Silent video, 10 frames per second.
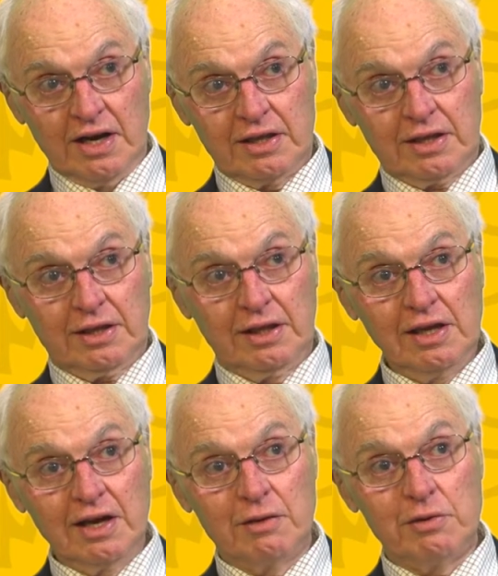
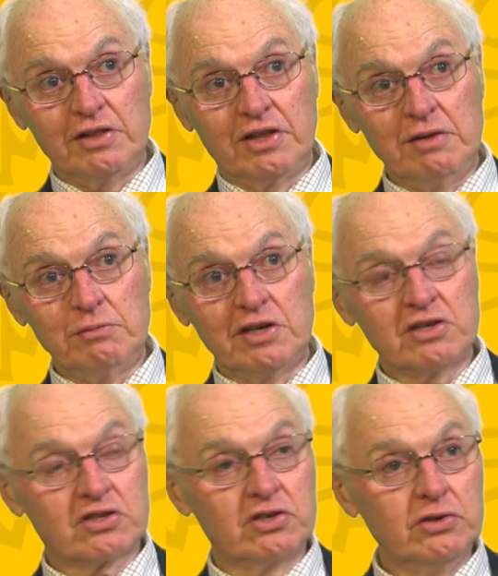think I then
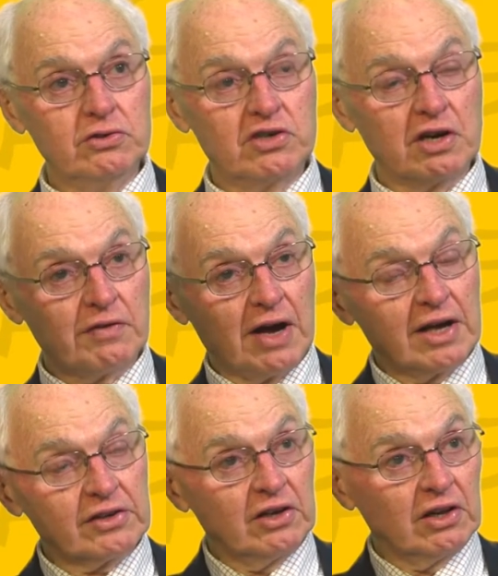went to Geoff
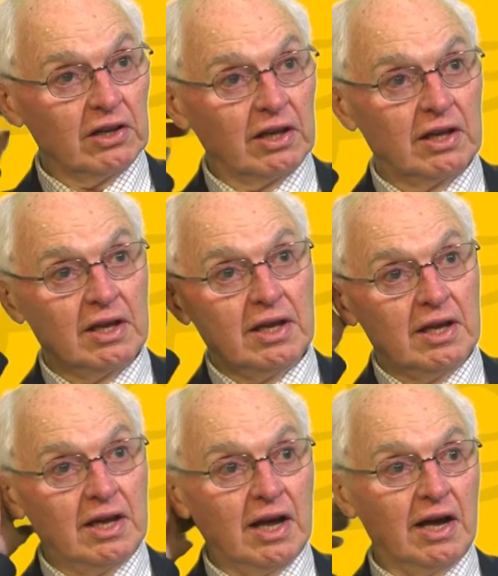Hartnell
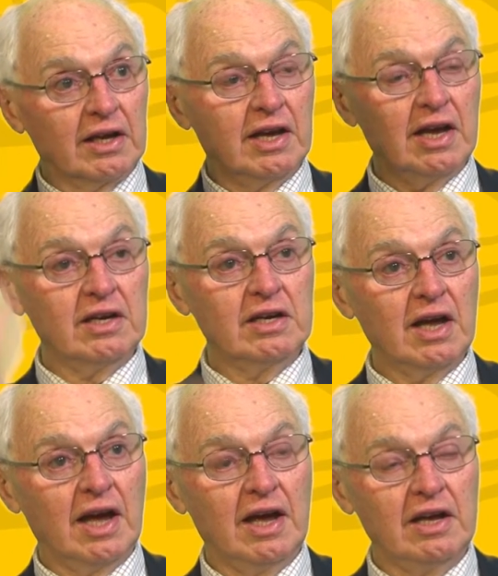again,
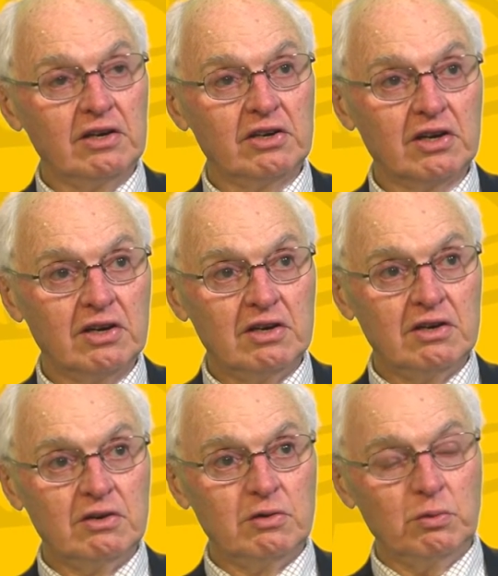and
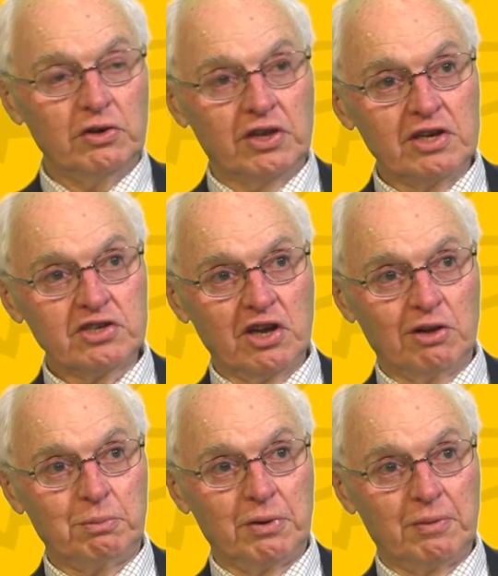with his
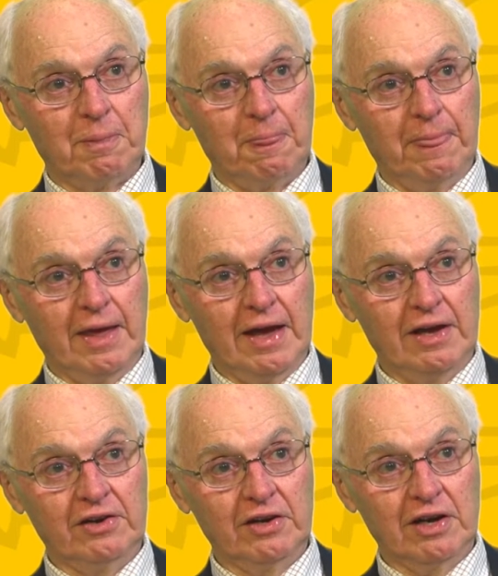help
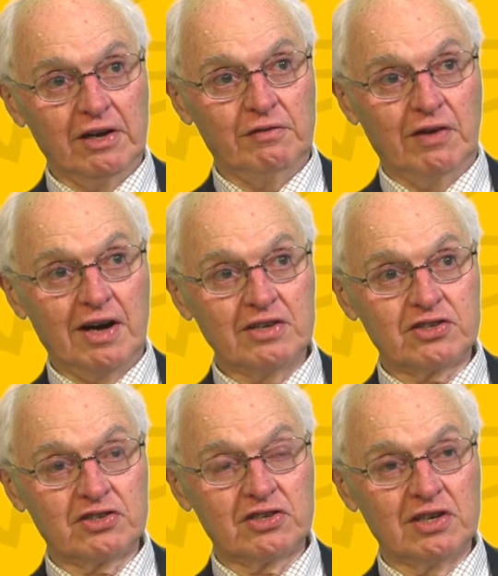and
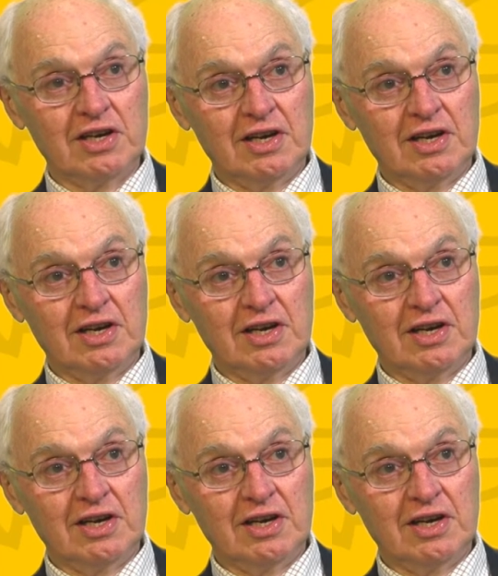advice,